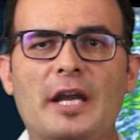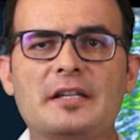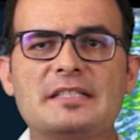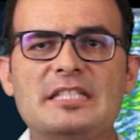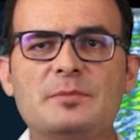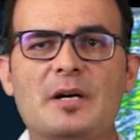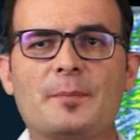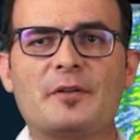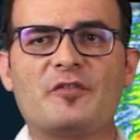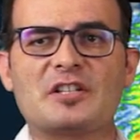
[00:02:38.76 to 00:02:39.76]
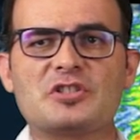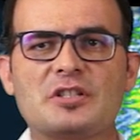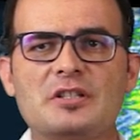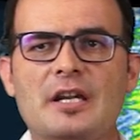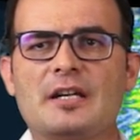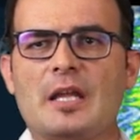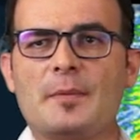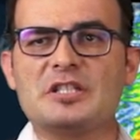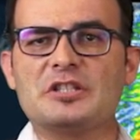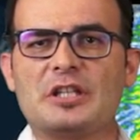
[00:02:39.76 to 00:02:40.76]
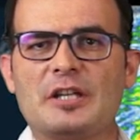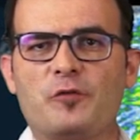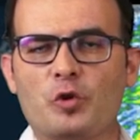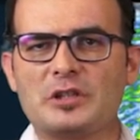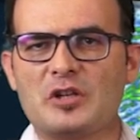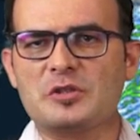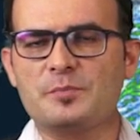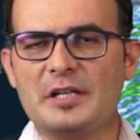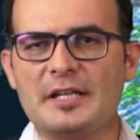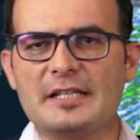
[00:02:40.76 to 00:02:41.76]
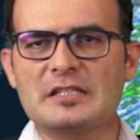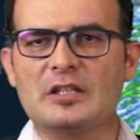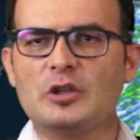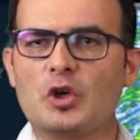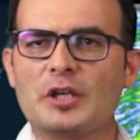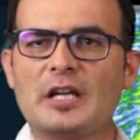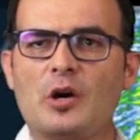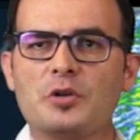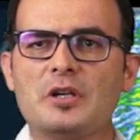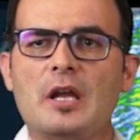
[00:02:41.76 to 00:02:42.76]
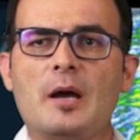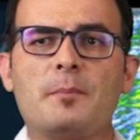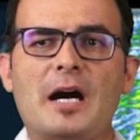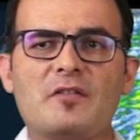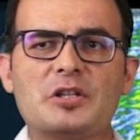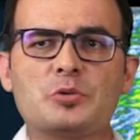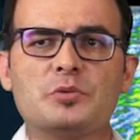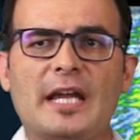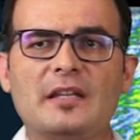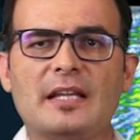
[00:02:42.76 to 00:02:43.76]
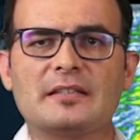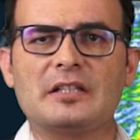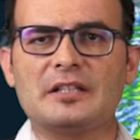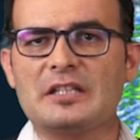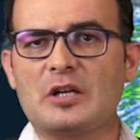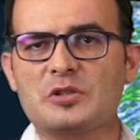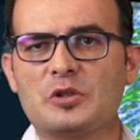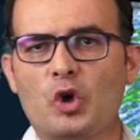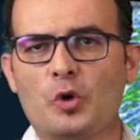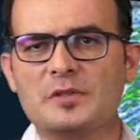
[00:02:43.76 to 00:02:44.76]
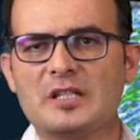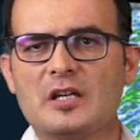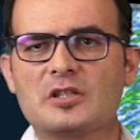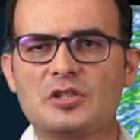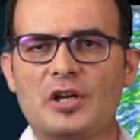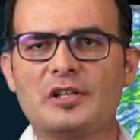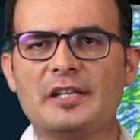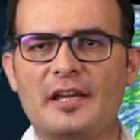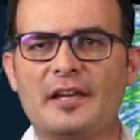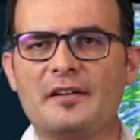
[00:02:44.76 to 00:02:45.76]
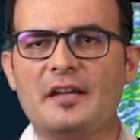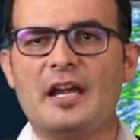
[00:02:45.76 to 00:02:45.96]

and Chiba Prefecture, damaging 34,000 buildings, knocking out power to 930,000 homes, snarling air